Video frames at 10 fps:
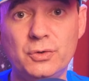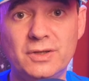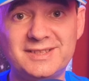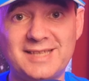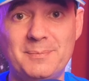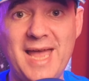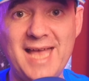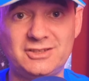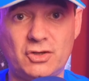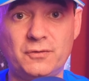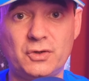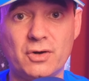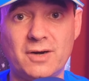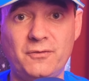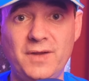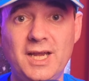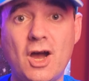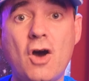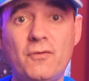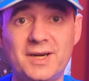do some astrophotography
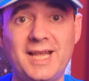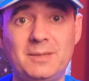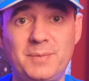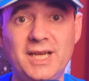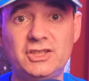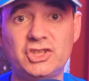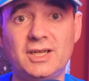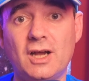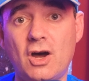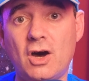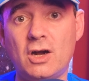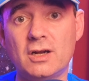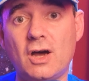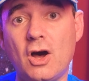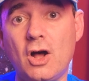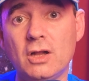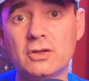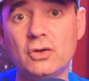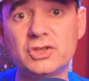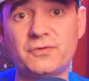over that picture or
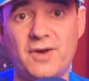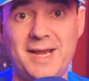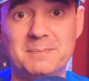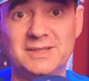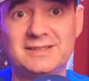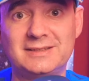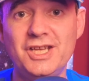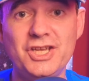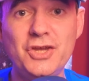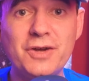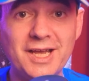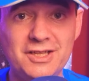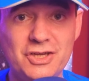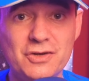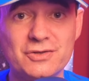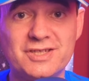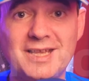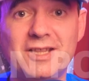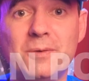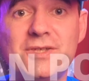all those frames. You can use
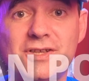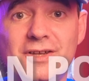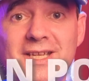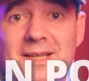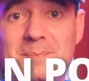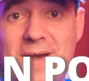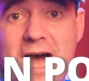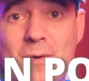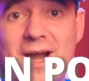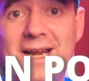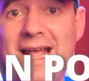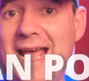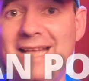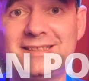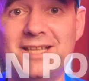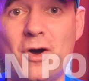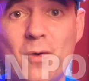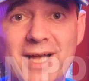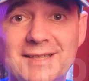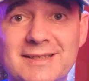the Dobsonian power as no
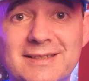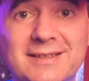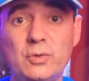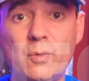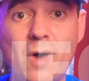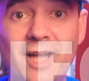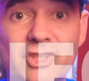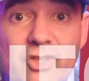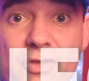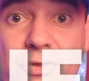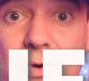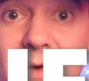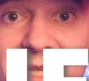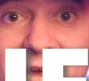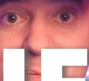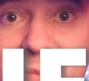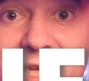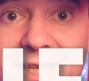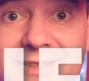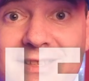one to watch through an
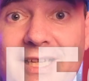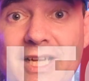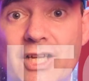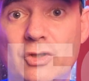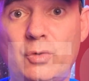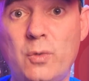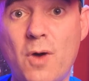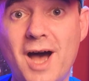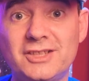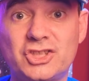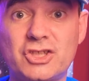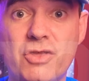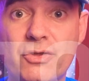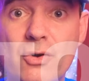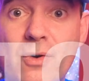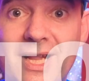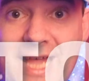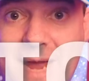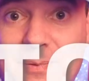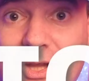eyepiece, to watch through a
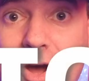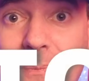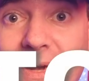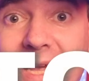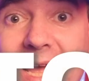laptop